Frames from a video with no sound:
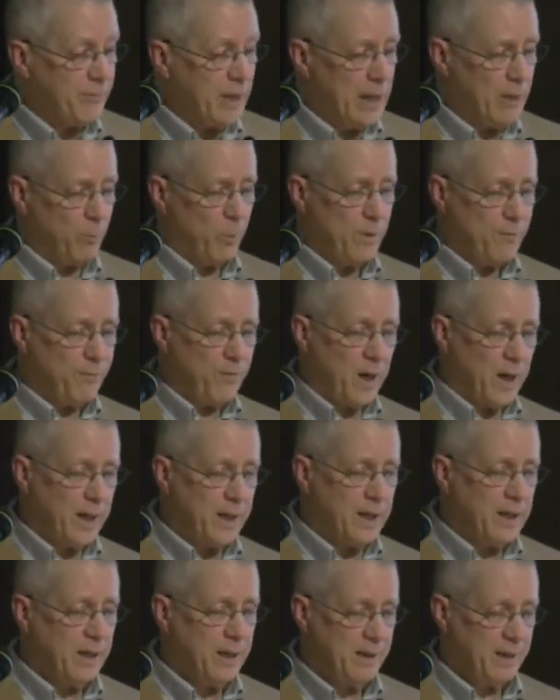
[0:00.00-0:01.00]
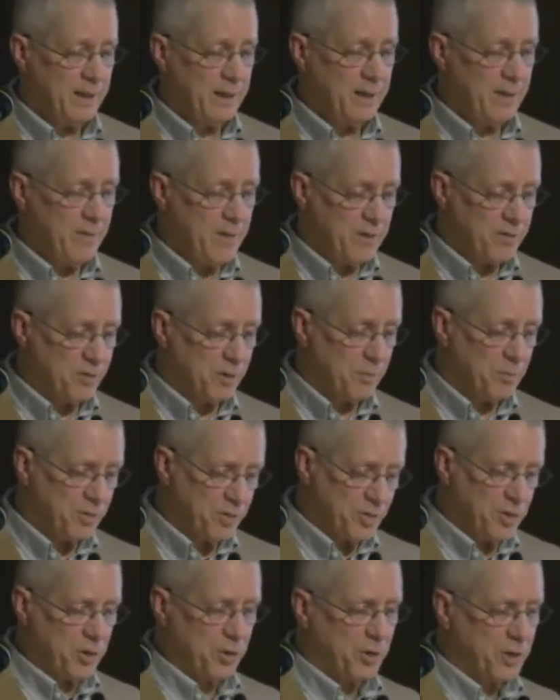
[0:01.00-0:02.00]
And we find in this
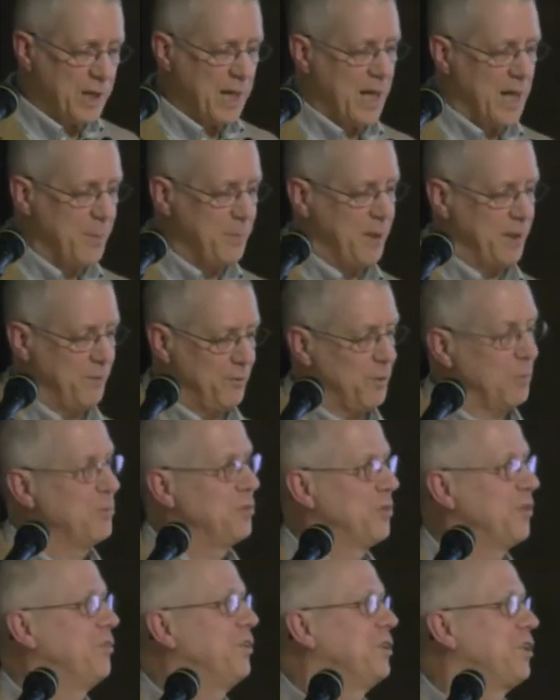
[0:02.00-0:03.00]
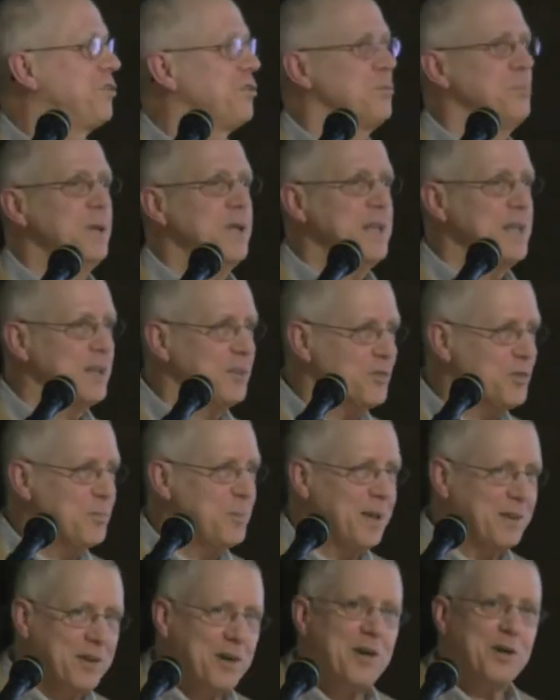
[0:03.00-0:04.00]
obscure comment from civil disobedience
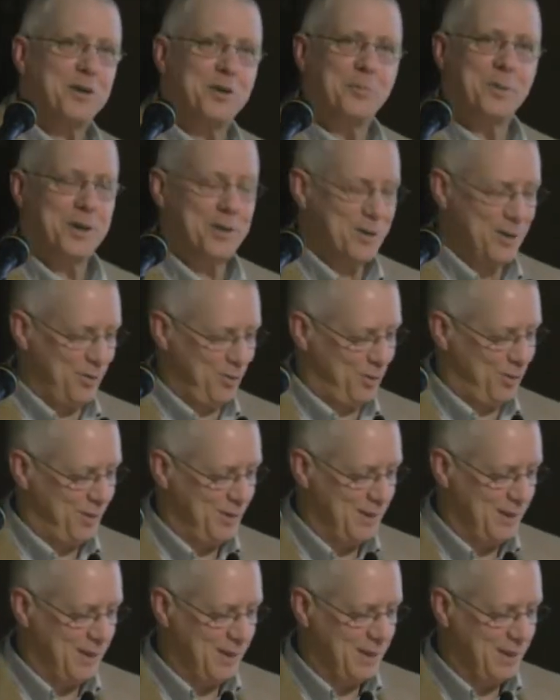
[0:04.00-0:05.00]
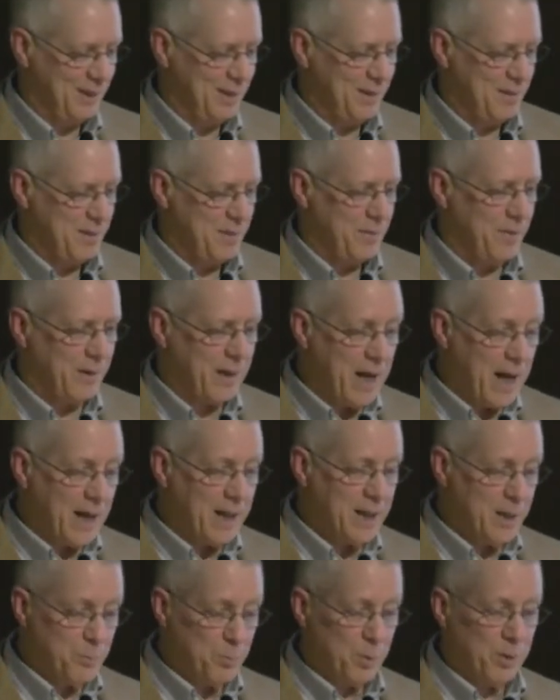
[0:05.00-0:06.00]
about the huckleberries the
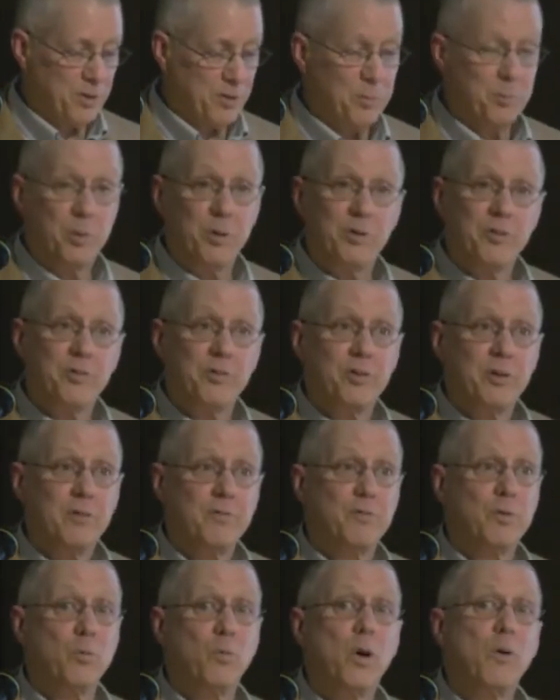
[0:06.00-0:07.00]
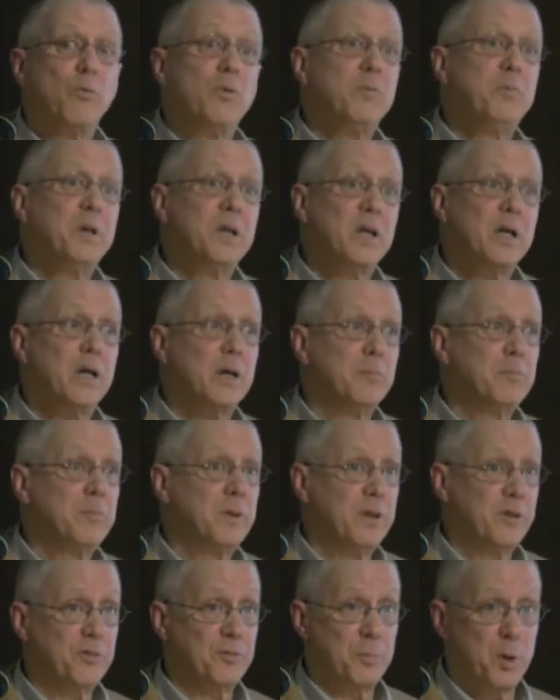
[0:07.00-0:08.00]
guiding principles for what would become
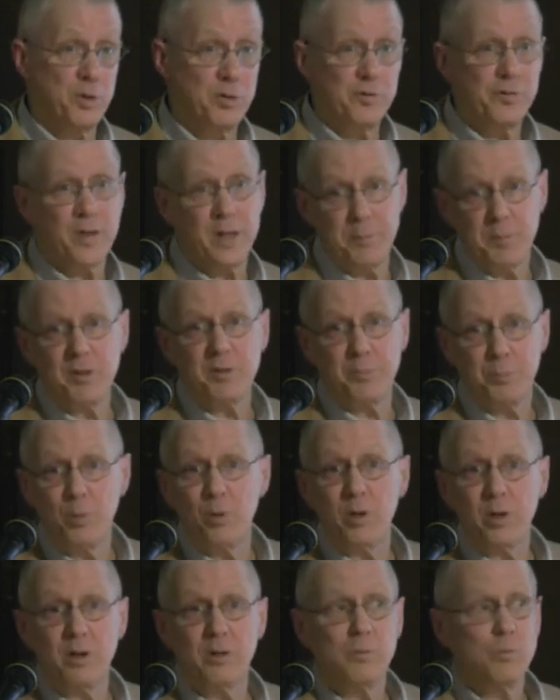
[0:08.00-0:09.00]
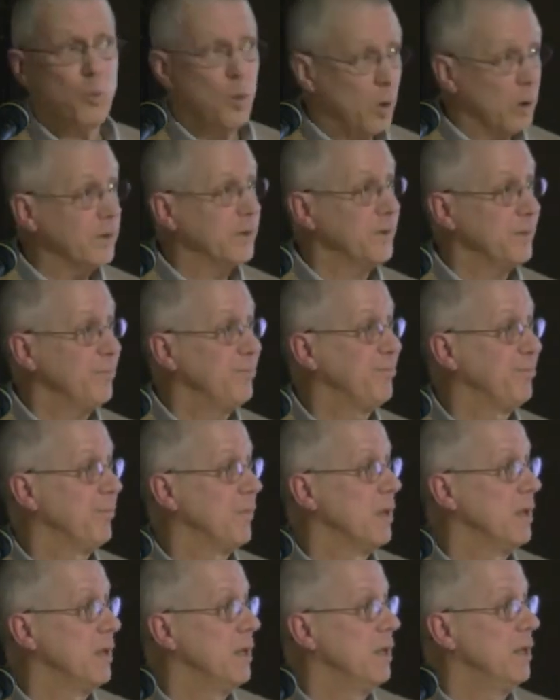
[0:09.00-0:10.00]
his most famous book, Walden.
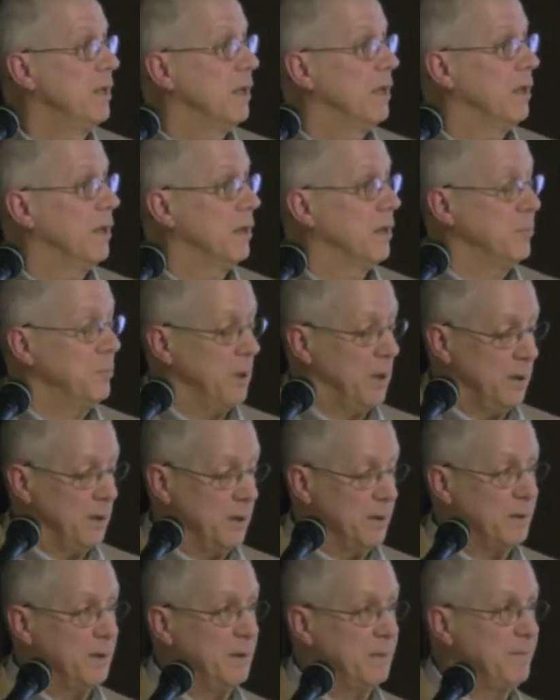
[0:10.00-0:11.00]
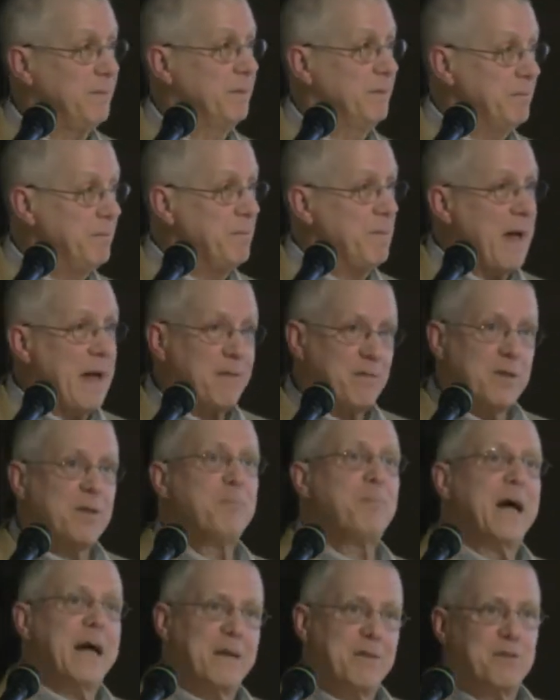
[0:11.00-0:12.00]
Um, uh, it, that's
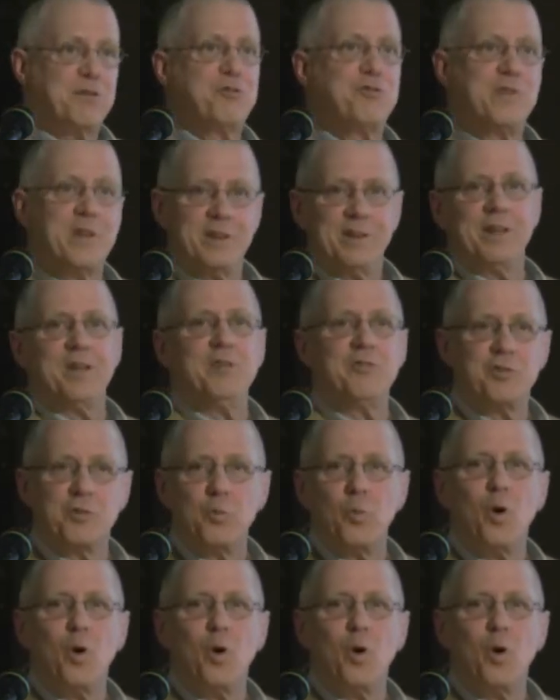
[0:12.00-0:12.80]
the passage that leads to